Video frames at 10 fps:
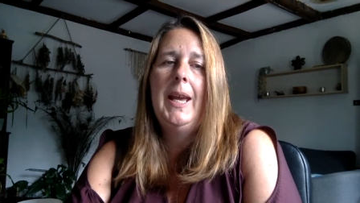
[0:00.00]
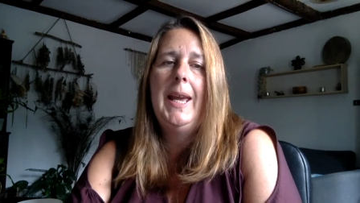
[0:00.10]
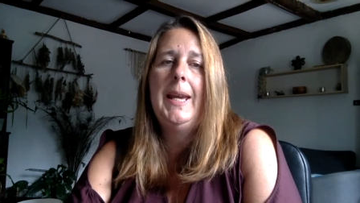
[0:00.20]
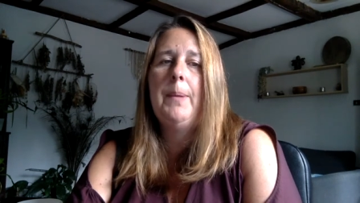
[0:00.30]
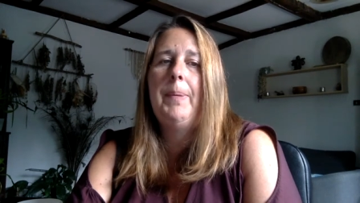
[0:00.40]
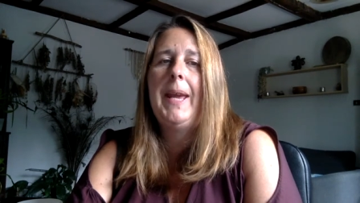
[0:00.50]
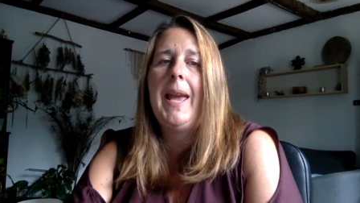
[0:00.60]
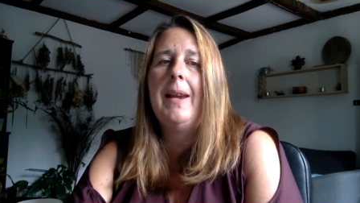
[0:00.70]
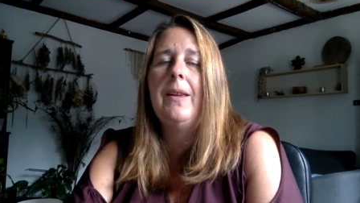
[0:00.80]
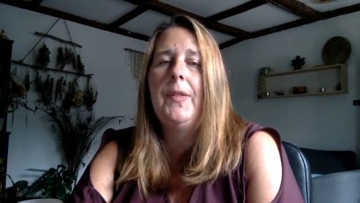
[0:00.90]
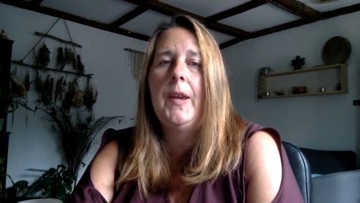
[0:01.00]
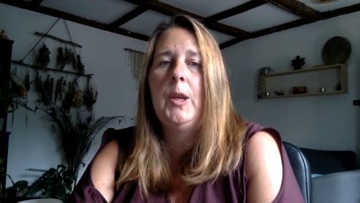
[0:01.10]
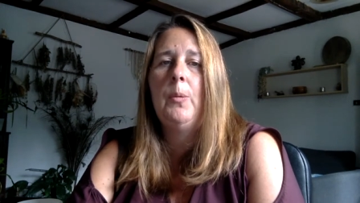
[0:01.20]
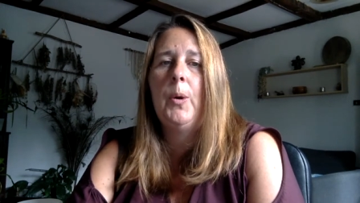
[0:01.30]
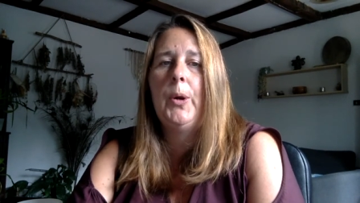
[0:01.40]
It can be anything
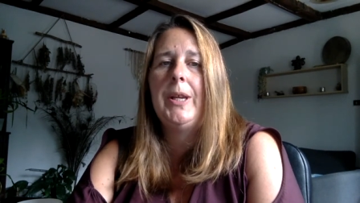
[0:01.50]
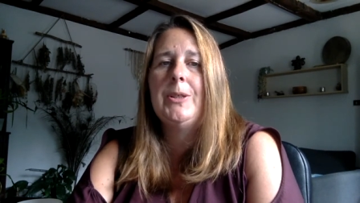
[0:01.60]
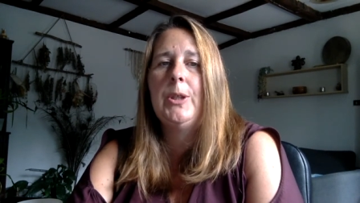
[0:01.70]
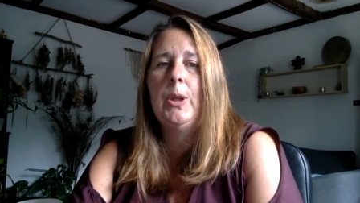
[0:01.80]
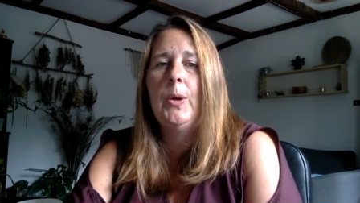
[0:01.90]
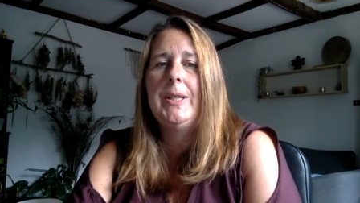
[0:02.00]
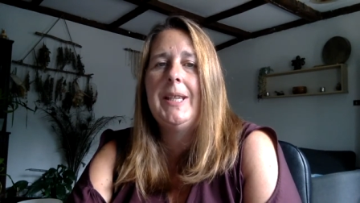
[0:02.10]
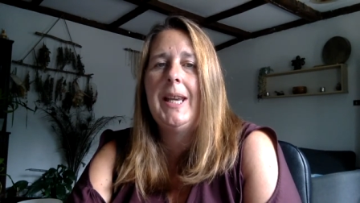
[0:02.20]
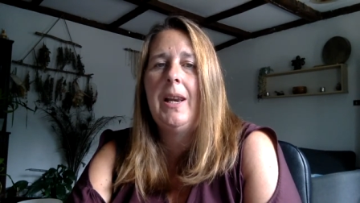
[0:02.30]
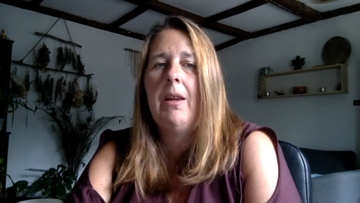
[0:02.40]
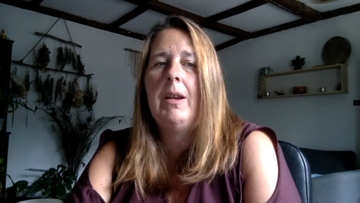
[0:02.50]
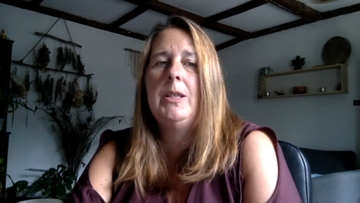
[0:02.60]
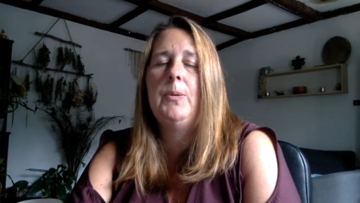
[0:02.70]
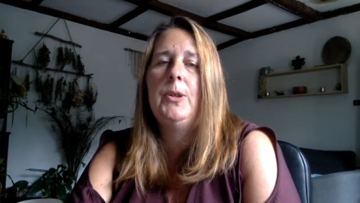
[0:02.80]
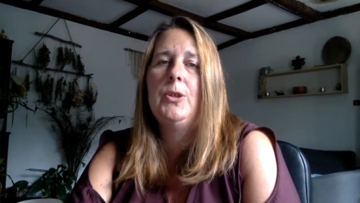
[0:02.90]
you want as long as it
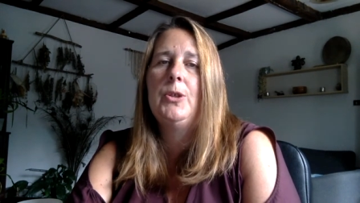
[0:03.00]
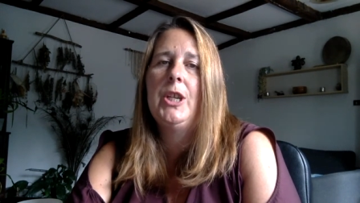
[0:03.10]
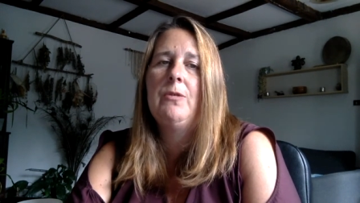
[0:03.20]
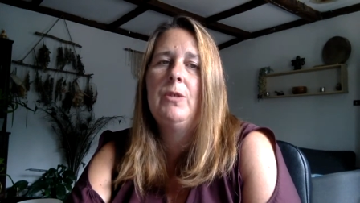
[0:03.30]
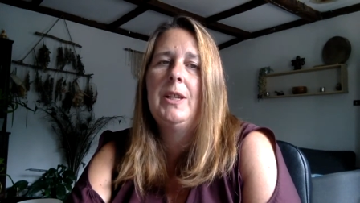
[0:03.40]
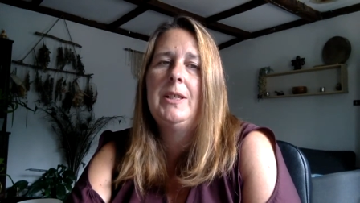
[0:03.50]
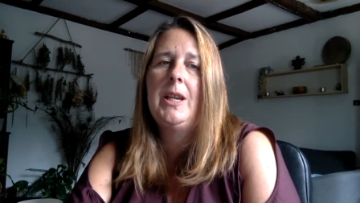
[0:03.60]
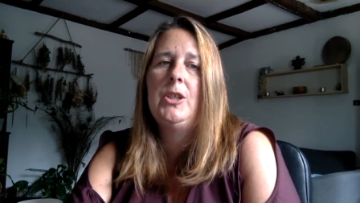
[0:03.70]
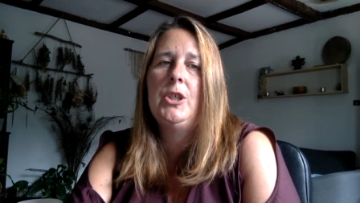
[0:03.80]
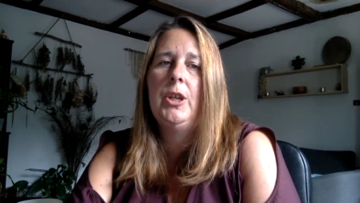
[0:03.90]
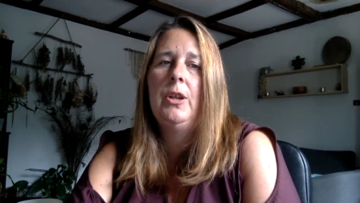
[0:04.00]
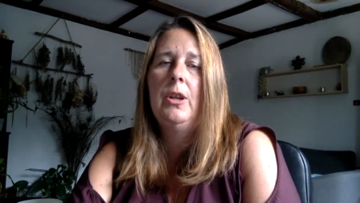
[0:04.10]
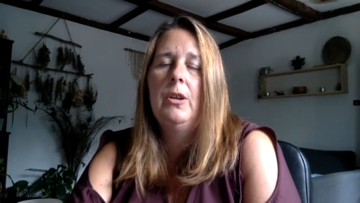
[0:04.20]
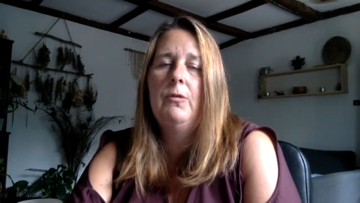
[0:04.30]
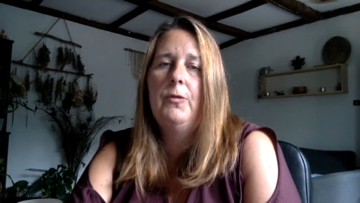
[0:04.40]
aligns with your general intention
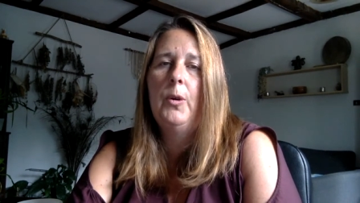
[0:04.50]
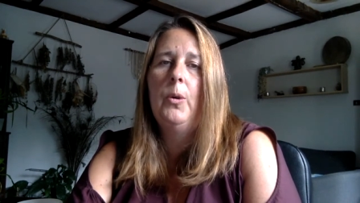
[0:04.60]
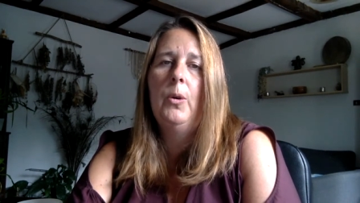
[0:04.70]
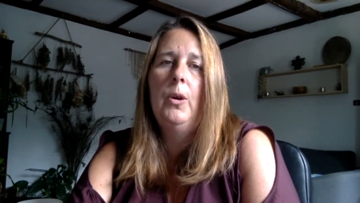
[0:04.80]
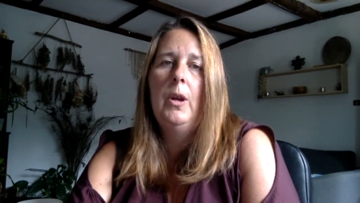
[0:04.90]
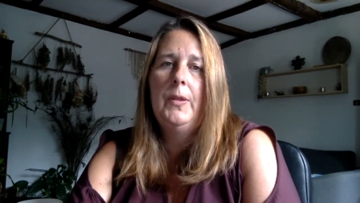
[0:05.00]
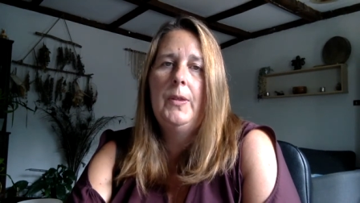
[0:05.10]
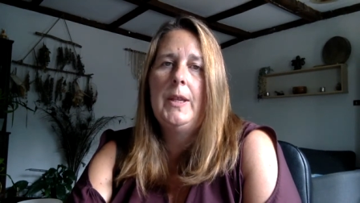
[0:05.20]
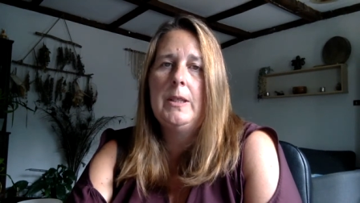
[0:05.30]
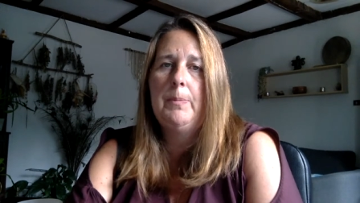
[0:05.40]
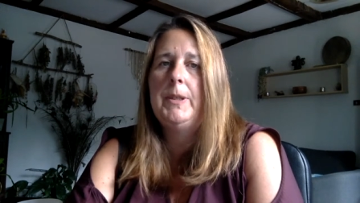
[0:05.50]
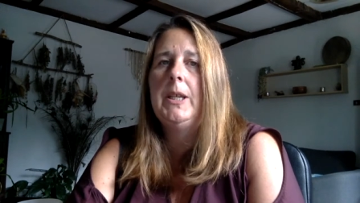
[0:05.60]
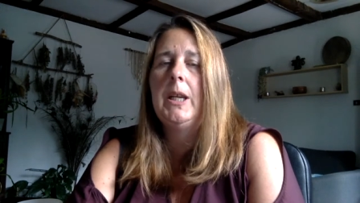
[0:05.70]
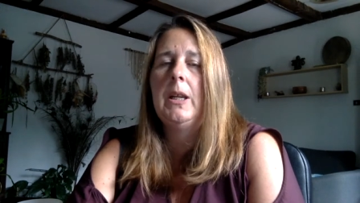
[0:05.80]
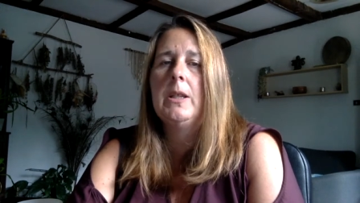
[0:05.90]
for this
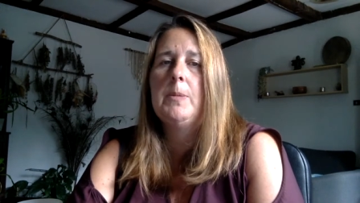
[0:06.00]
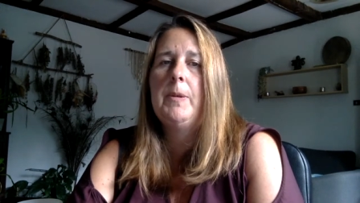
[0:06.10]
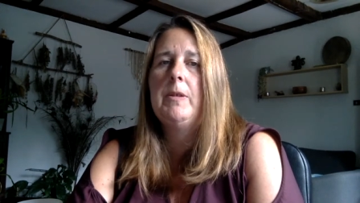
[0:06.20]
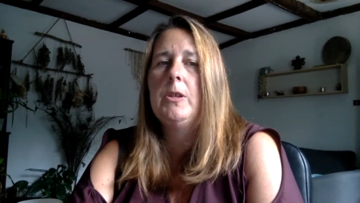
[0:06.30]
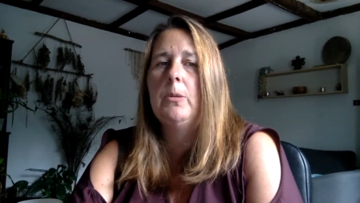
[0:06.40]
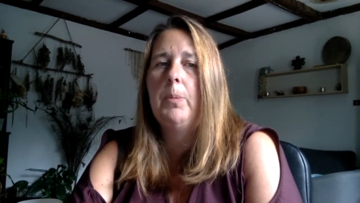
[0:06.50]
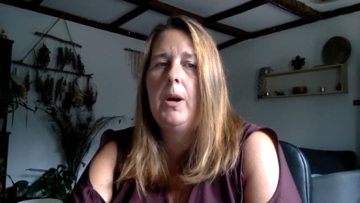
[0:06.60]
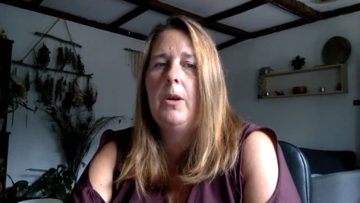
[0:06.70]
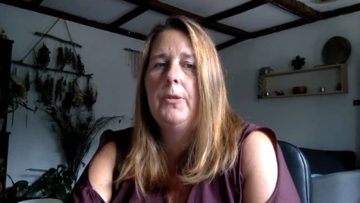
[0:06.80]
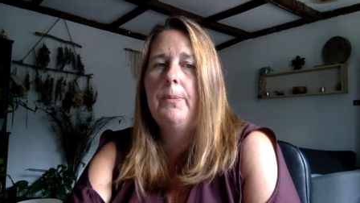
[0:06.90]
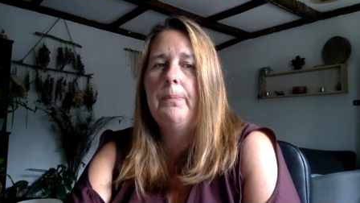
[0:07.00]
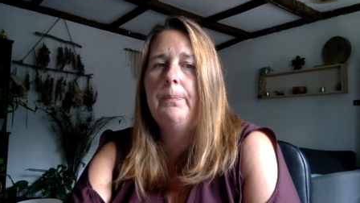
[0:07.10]
particular spiritual bath.